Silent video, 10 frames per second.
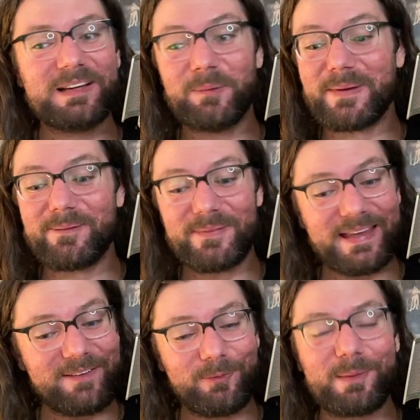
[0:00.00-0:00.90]
We only
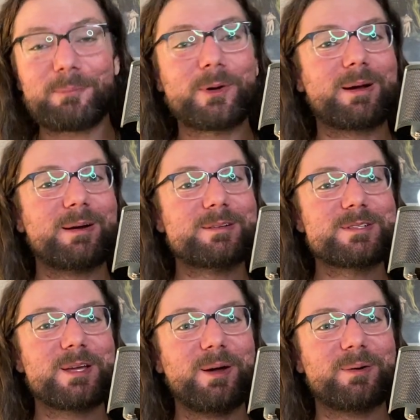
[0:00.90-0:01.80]
have one more card to
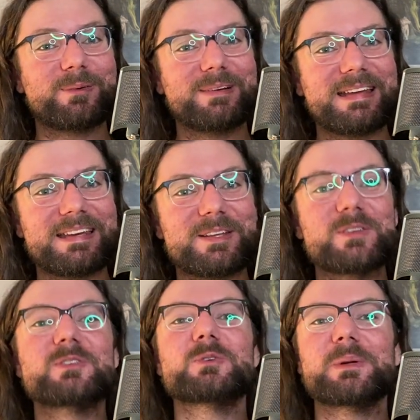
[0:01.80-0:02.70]
go. It
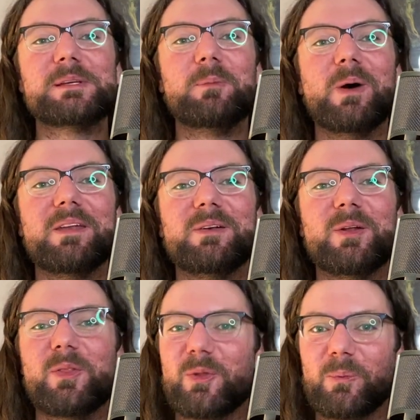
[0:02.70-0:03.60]
is
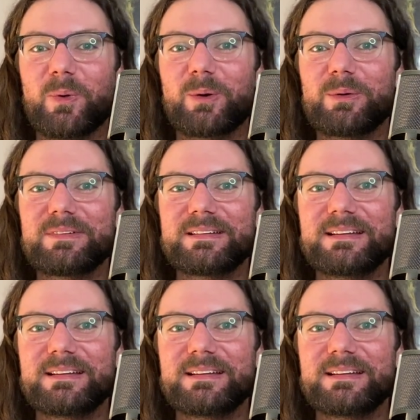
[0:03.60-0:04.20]
21, The World.